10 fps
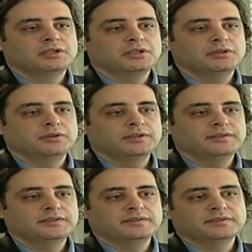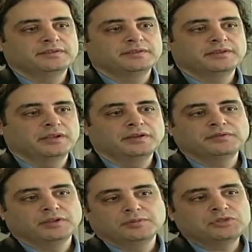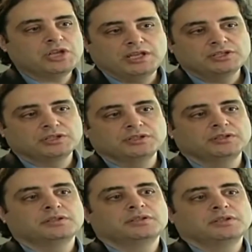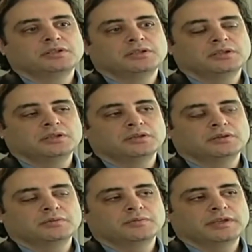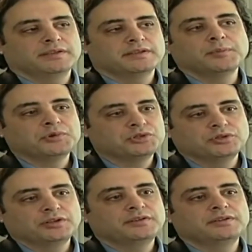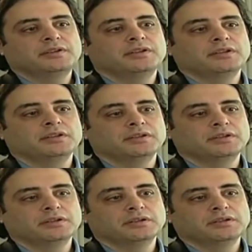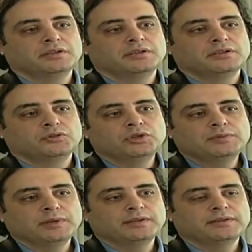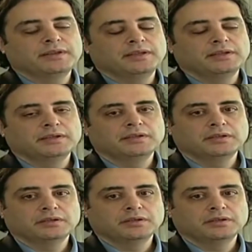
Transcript: This is a lifetime changing, opportunity and treatment, and